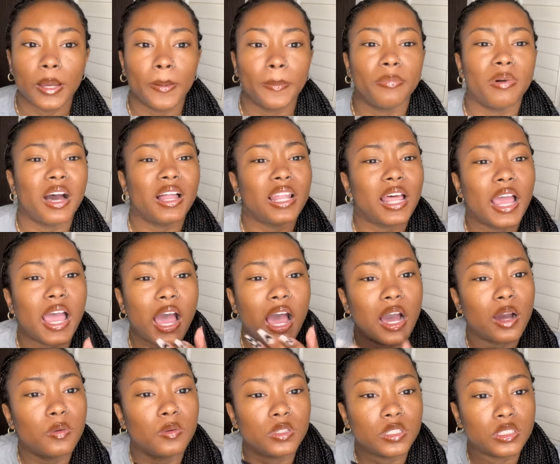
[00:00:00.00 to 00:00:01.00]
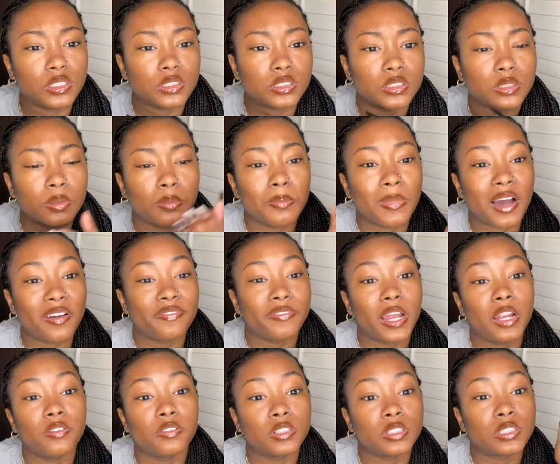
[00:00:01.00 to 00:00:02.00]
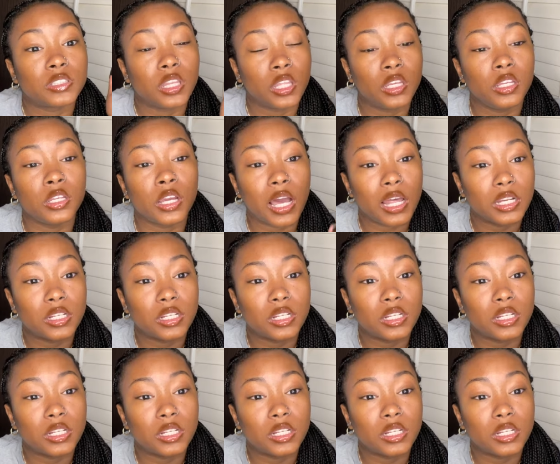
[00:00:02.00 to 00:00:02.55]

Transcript: But I like hot wings. My favorite thing out